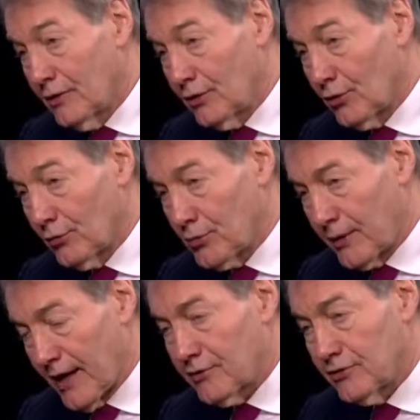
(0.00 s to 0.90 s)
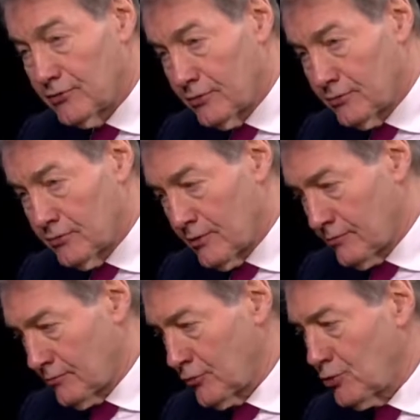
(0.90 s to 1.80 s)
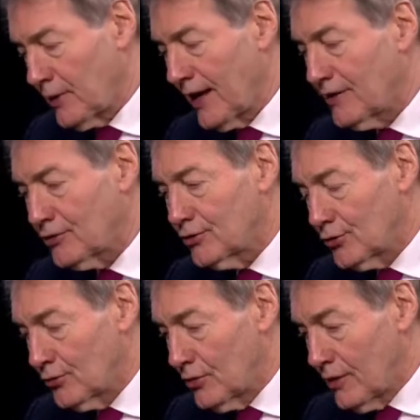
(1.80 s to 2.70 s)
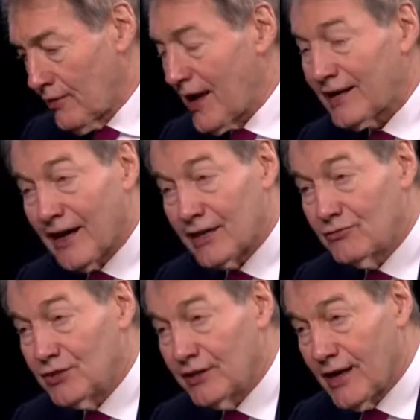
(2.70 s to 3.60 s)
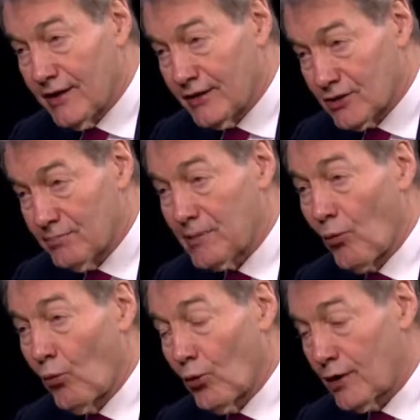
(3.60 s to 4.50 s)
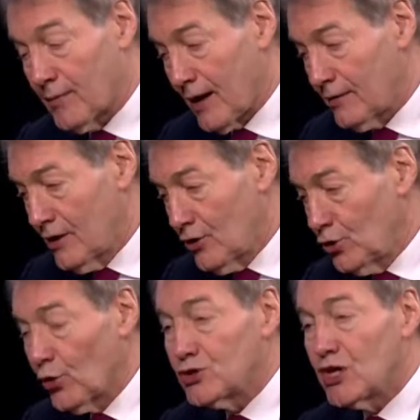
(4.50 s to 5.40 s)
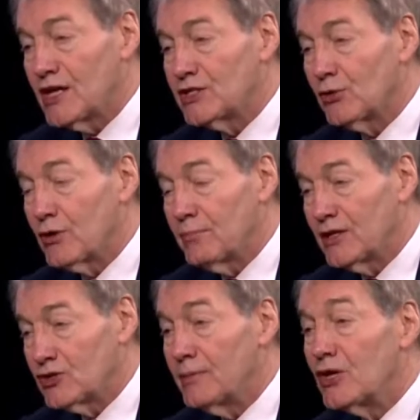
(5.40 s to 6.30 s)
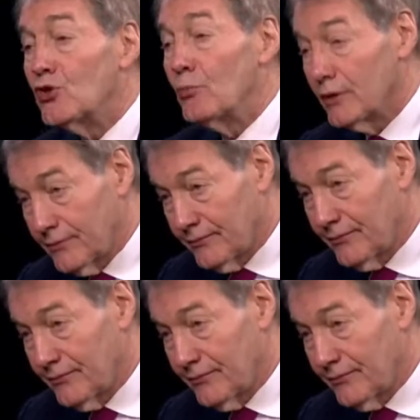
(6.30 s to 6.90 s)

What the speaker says: You know, when you began to do that kind of gene editing, some people worry that you are changing what it means to be human.